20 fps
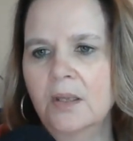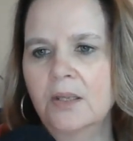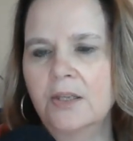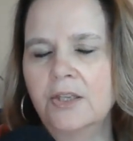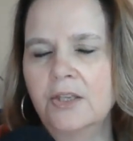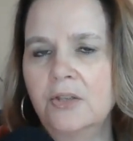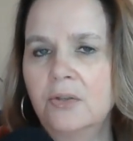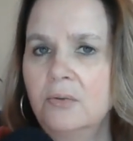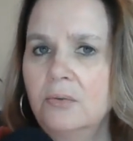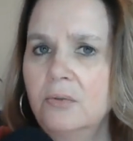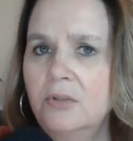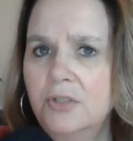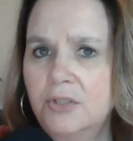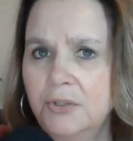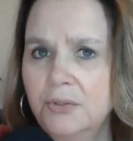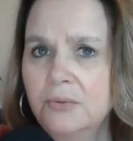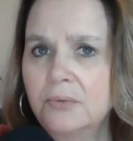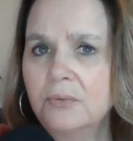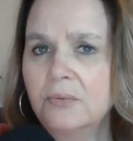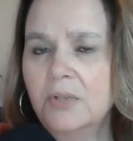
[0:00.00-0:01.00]
You
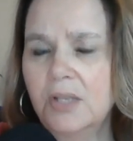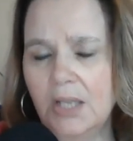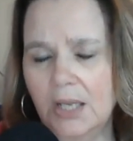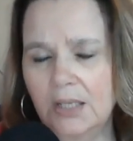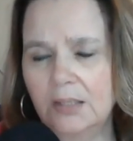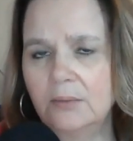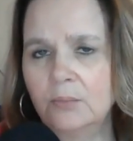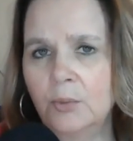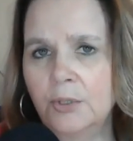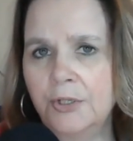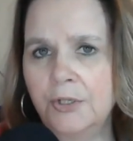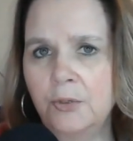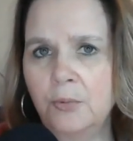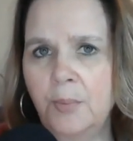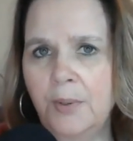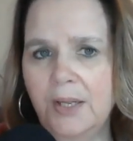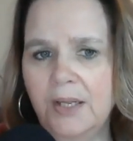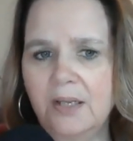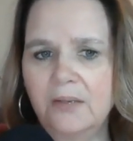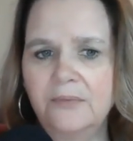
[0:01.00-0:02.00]
do get what you
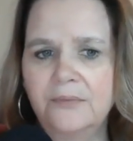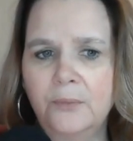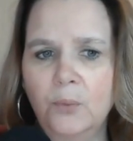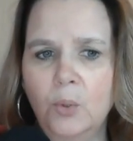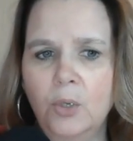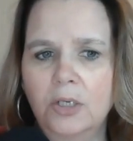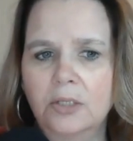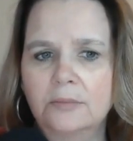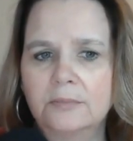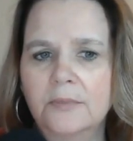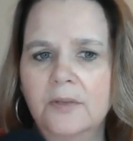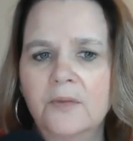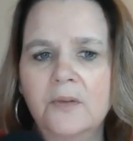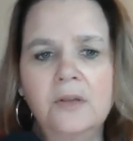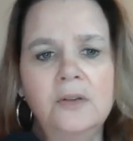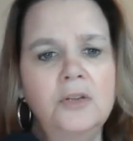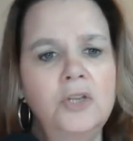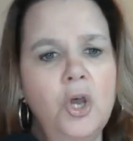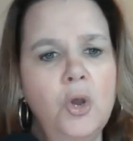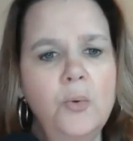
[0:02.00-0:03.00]
pay for. The
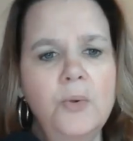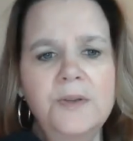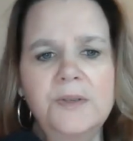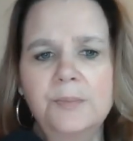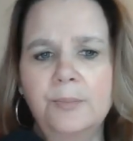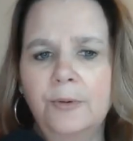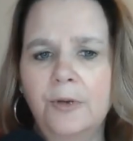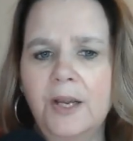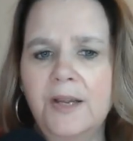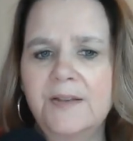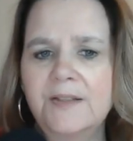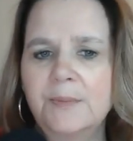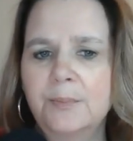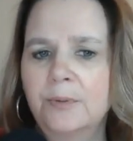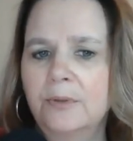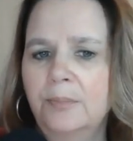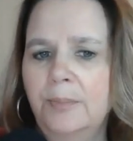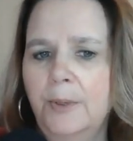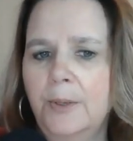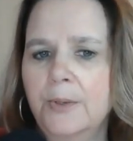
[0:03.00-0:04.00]
lowest price
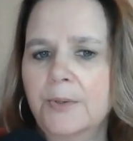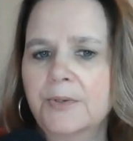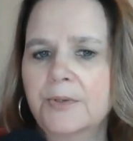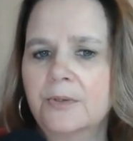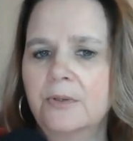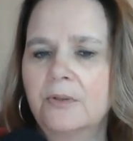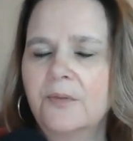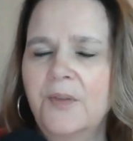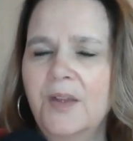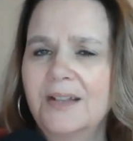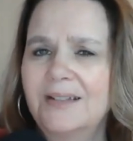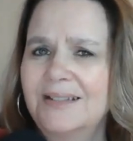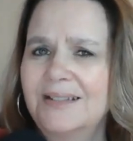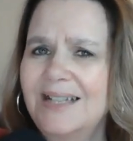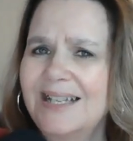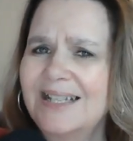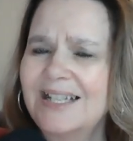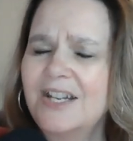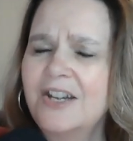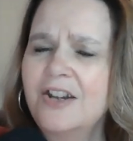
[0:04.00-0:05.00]
proposal that
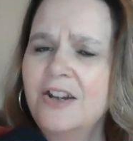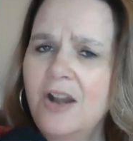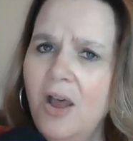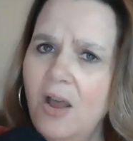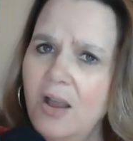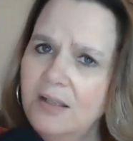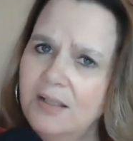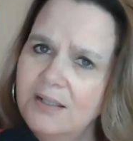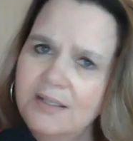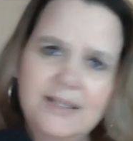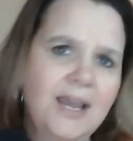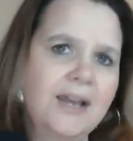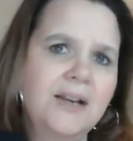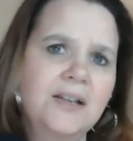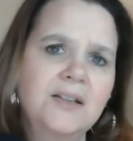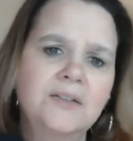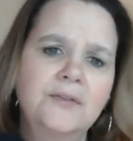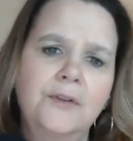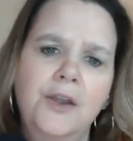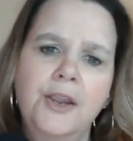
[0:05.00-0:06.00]
does not
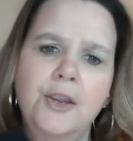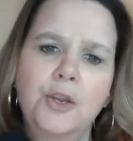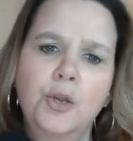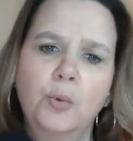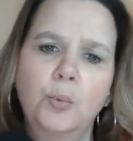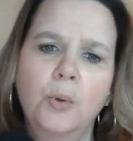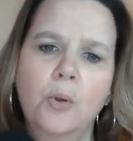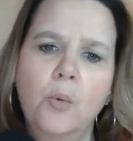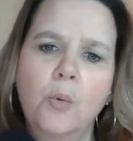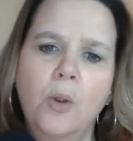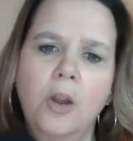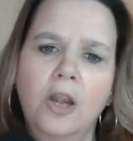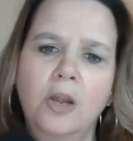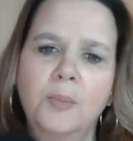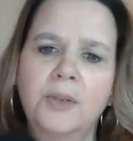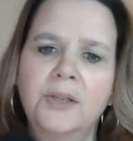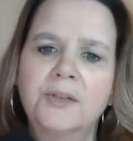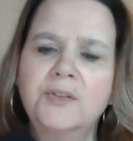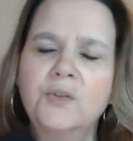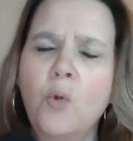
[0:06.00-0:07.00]
satisfy your
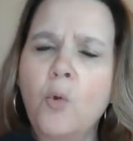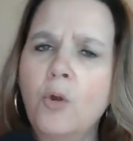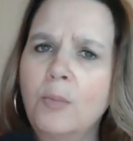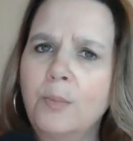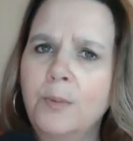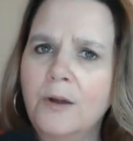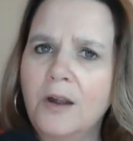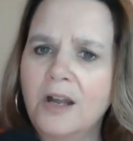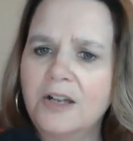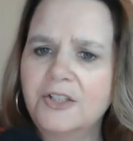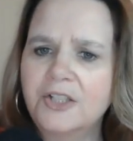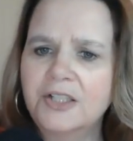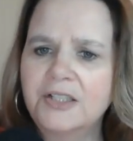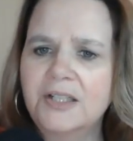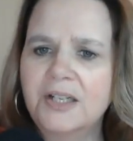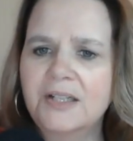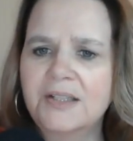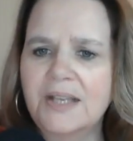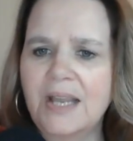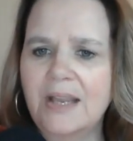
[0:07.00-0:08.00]
requirements or project
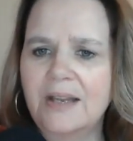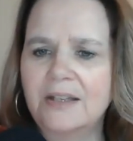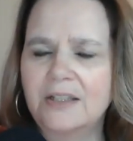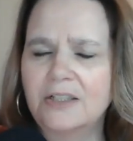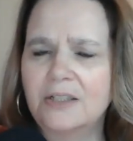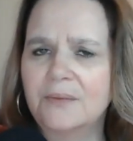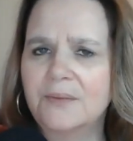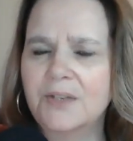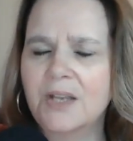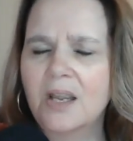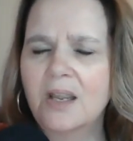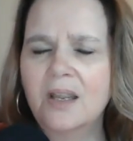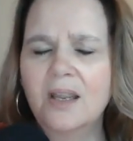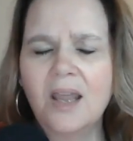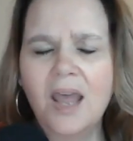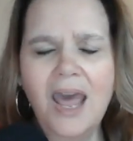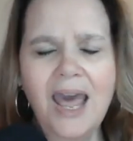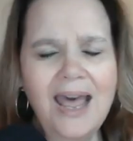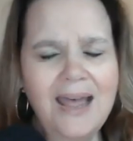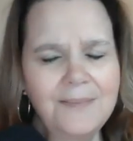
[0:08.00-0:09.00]
executives
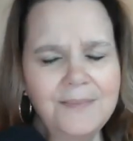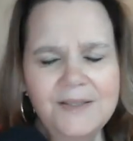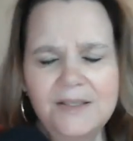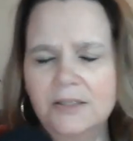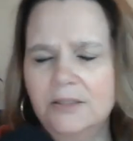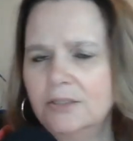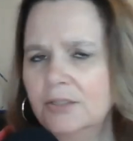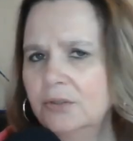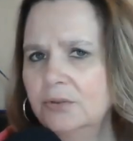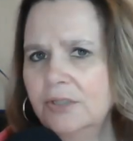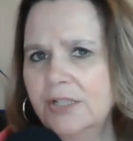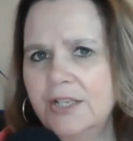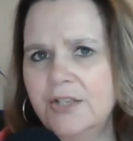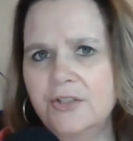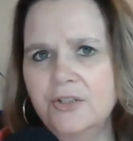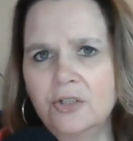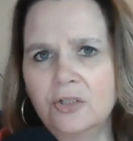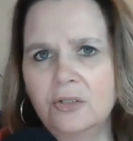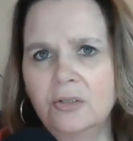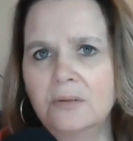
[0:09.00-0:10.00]
absolutely
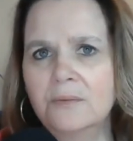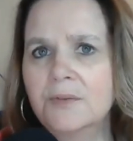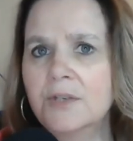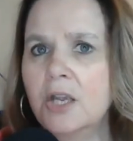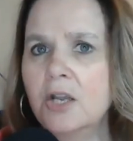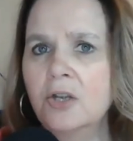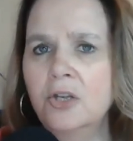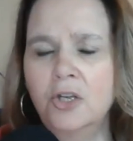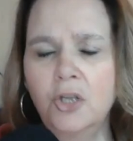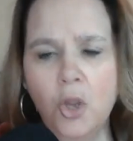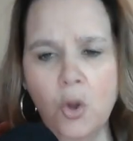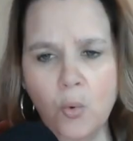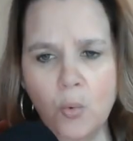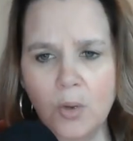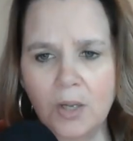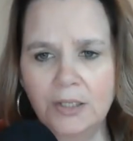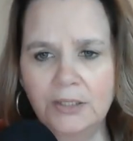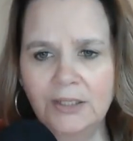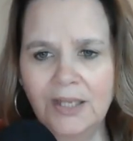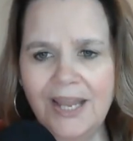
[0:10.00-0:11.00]
serves no
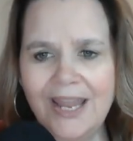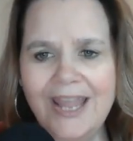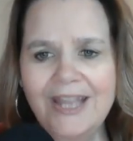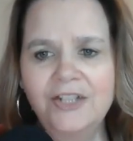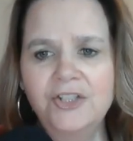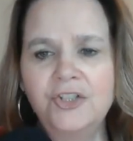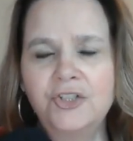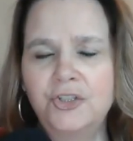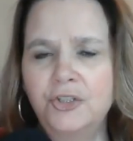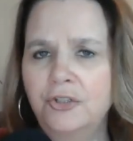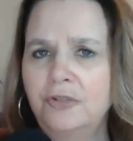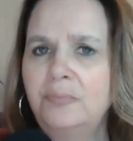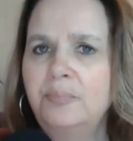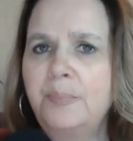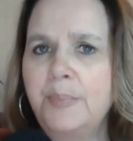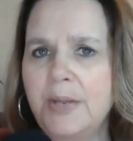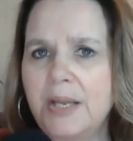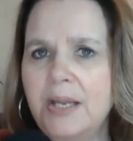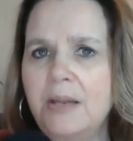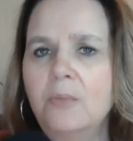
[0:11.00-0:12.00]
one and should
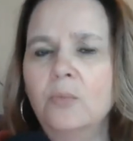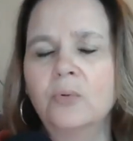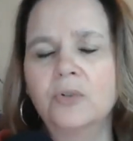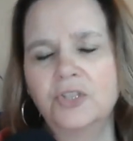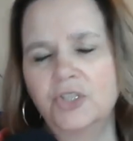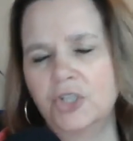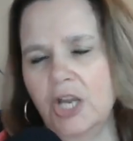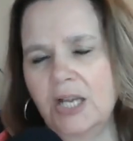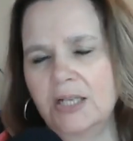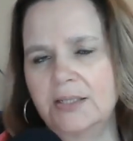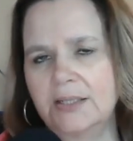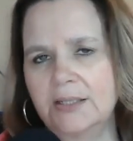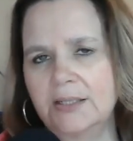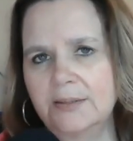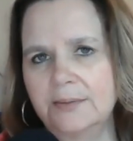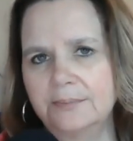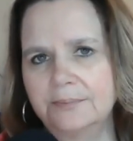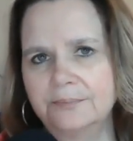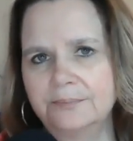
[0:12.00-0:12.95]
be rejected.